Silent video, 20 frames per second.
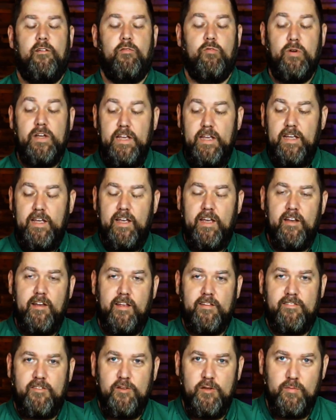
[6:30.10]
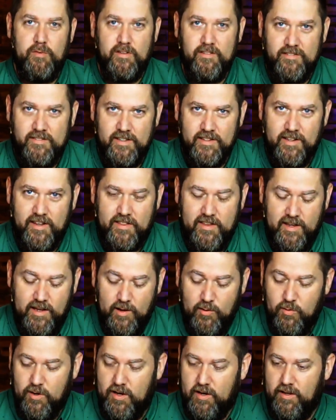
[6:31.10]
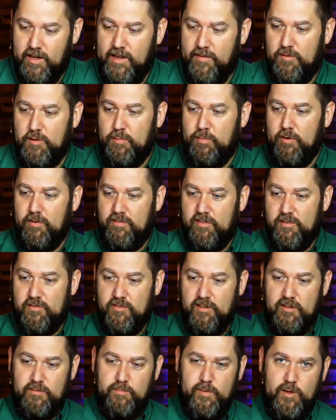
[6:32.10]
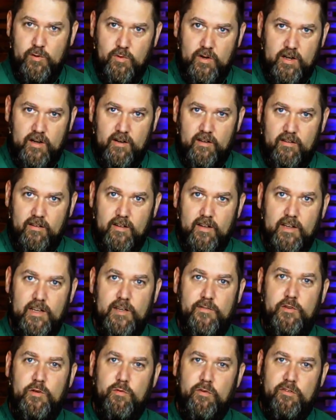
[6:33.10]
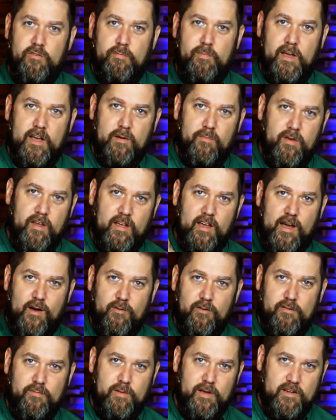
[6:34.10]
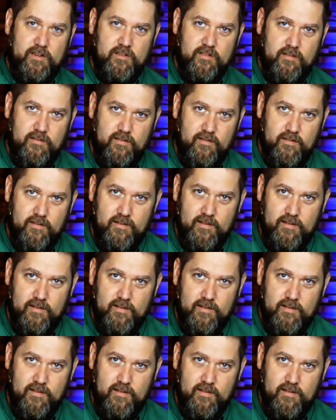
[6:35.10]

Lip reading: We, as humans, tend to think, well, if the person treats me well, if you respect me, I'll respect you.